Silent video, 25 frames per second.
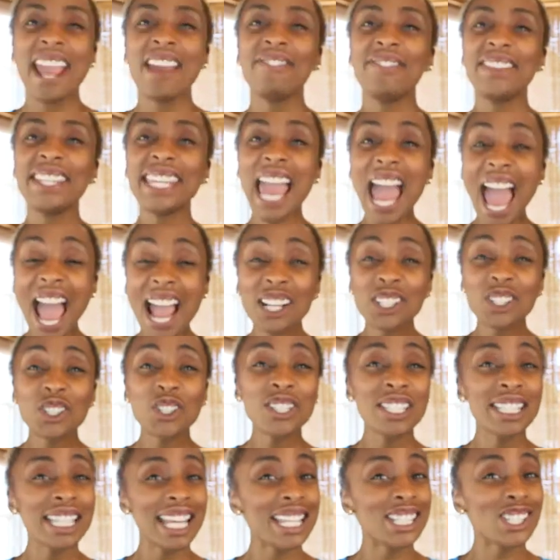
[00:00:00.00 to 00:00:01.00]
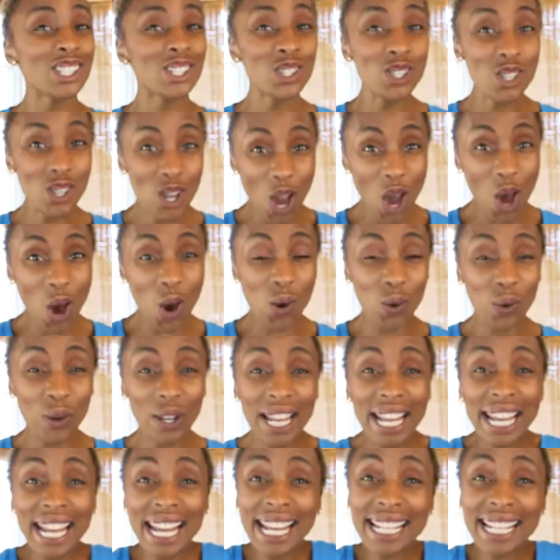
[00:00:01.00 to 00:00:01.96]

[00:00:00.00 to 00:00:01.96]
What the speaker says: If the actor says no,